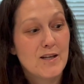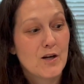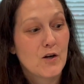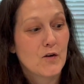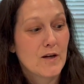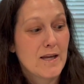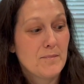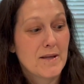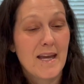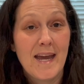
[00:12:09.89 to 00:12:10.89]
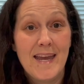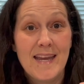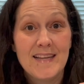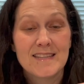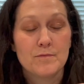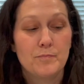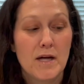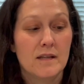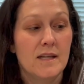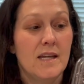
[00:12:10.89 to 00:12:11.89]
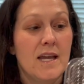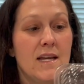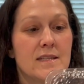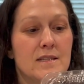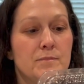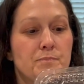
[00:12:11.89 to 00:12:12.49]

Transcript: cream cakes, buntlet cakes.